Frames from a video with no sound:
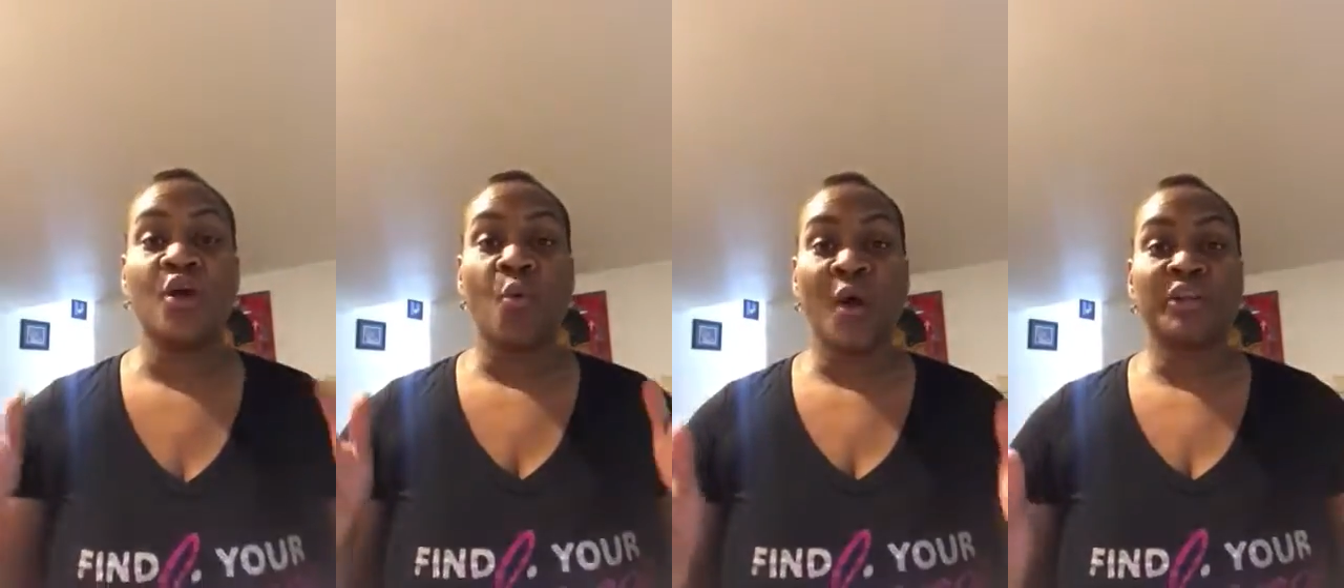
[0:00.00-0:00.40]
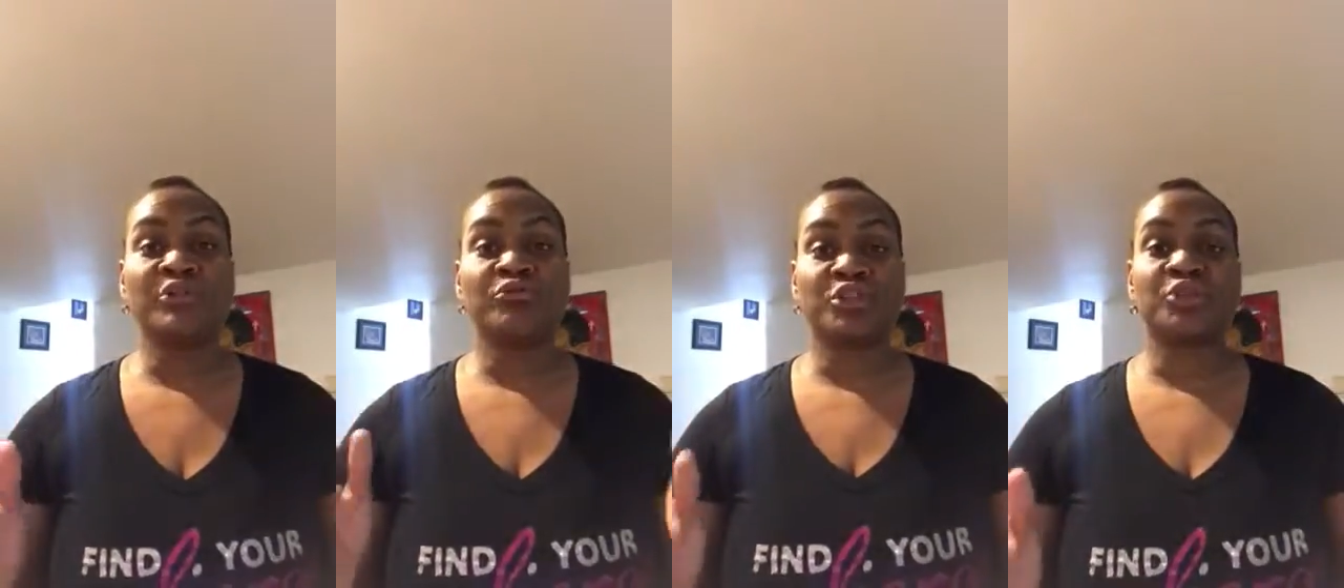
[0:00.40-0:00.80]
what
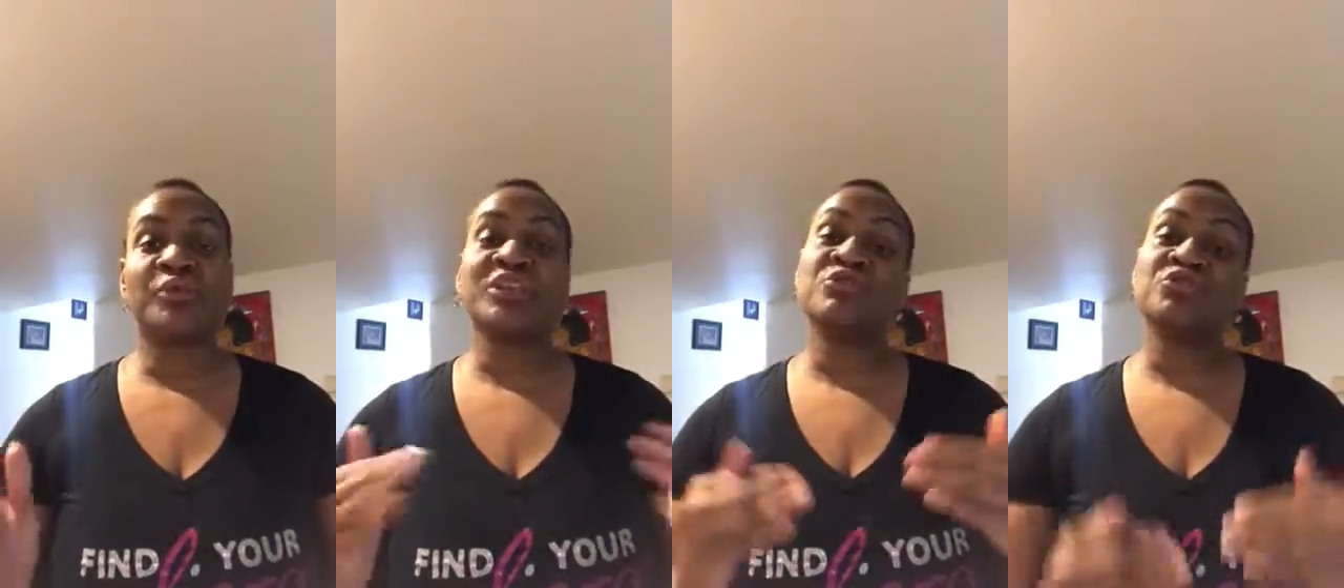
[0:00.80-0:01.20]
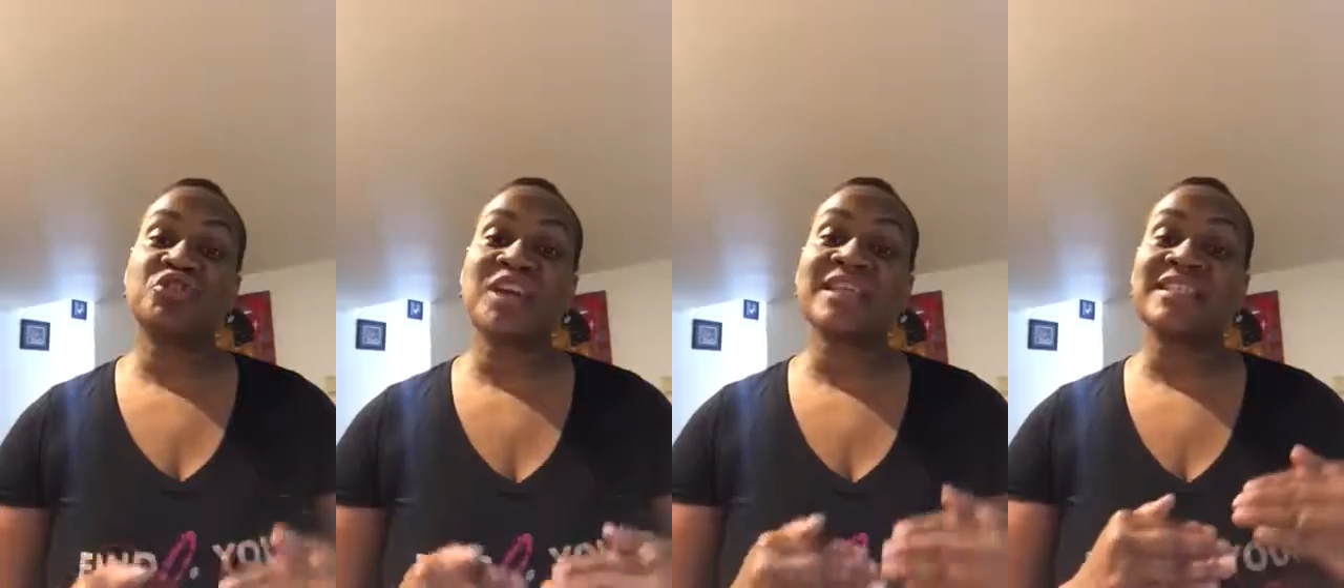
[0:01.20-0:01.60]
you do is you
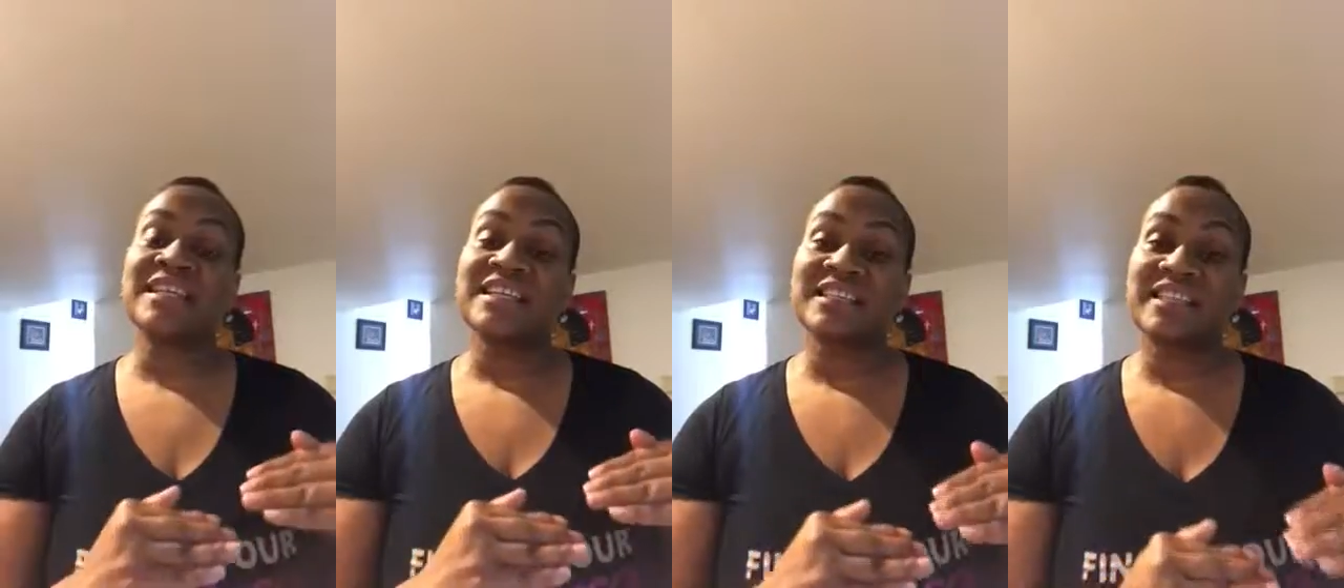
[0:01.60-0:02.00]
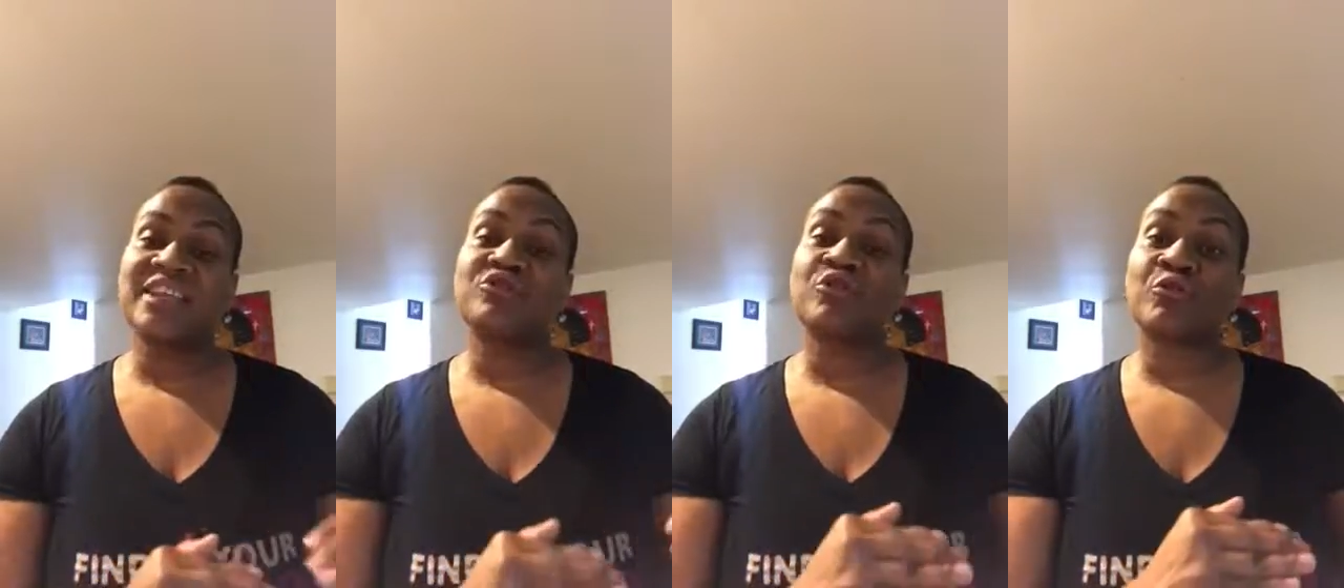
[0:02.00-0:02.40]
just
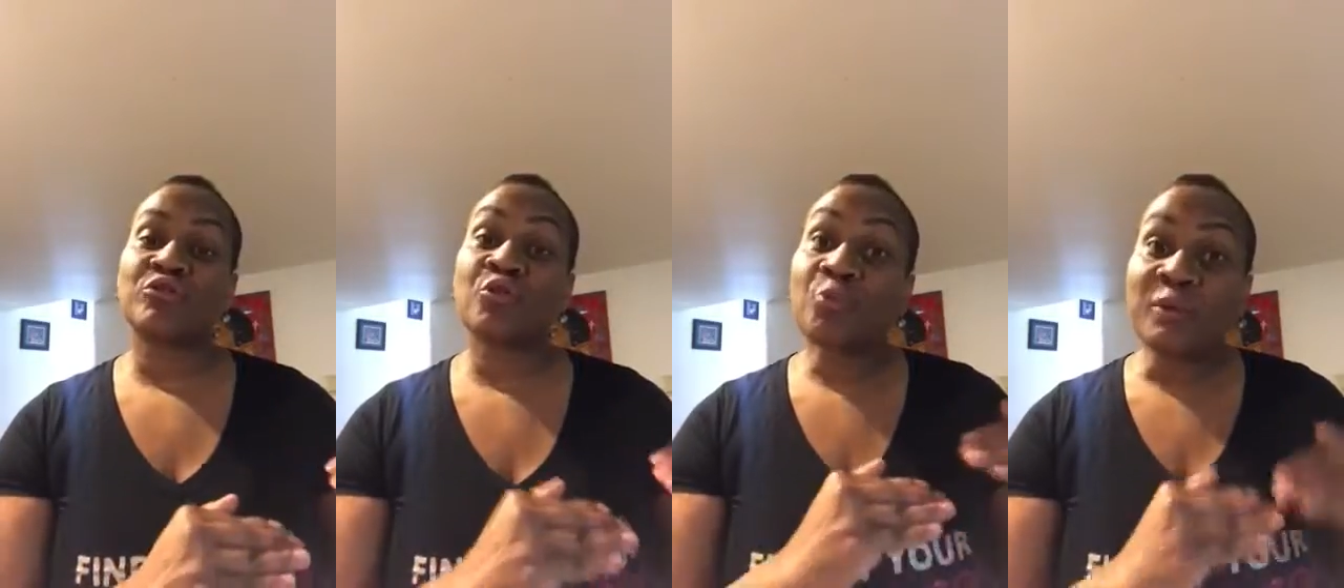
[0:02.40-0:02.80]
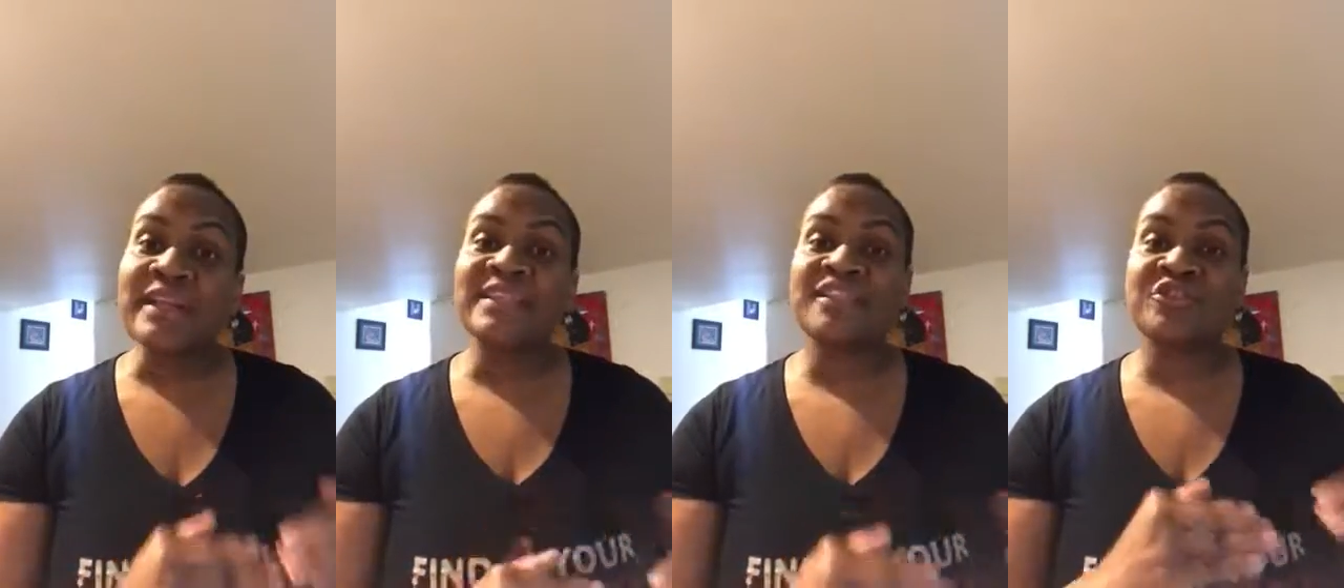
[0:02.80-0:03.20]
state the
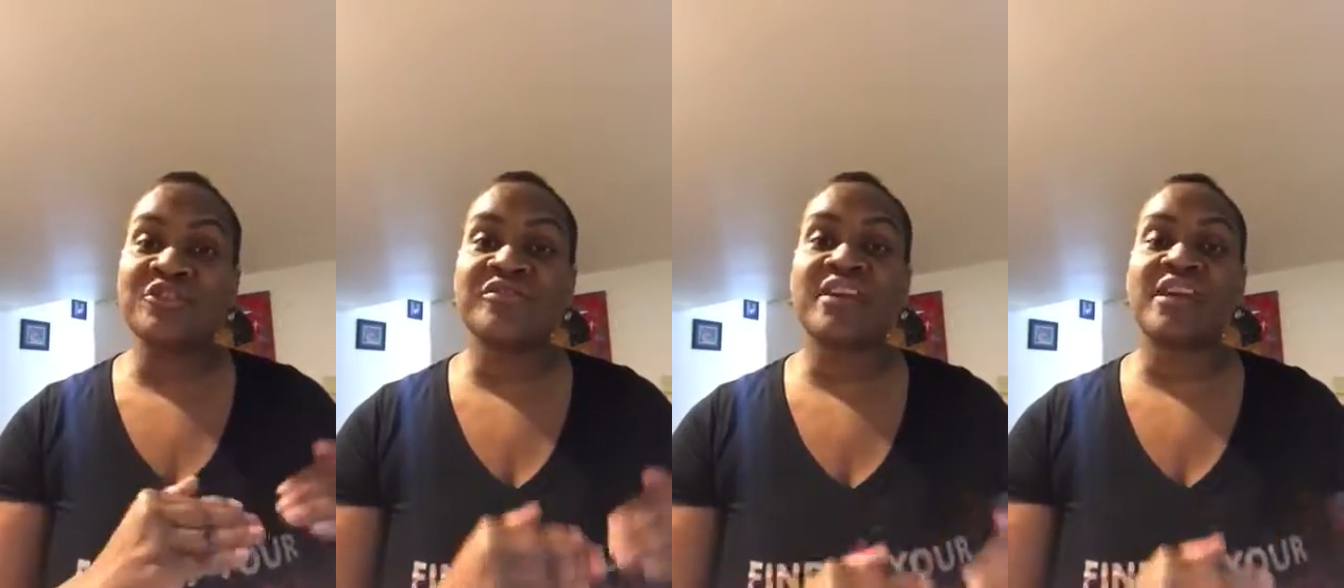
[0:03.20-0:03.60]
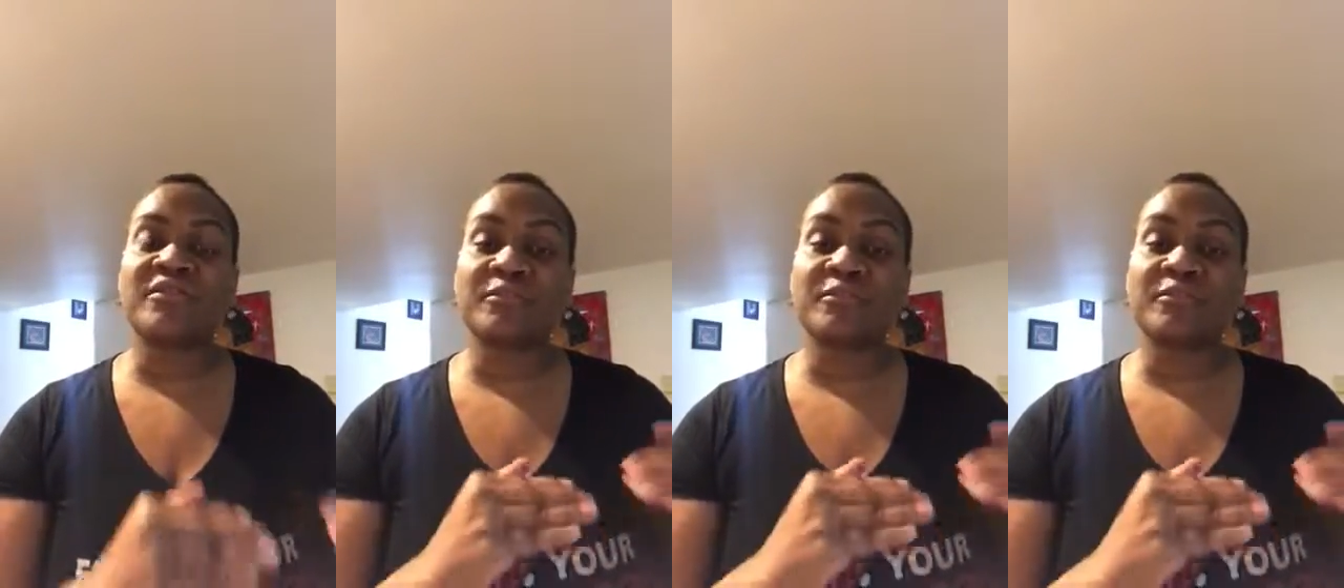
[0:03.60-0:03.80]
reason you're there,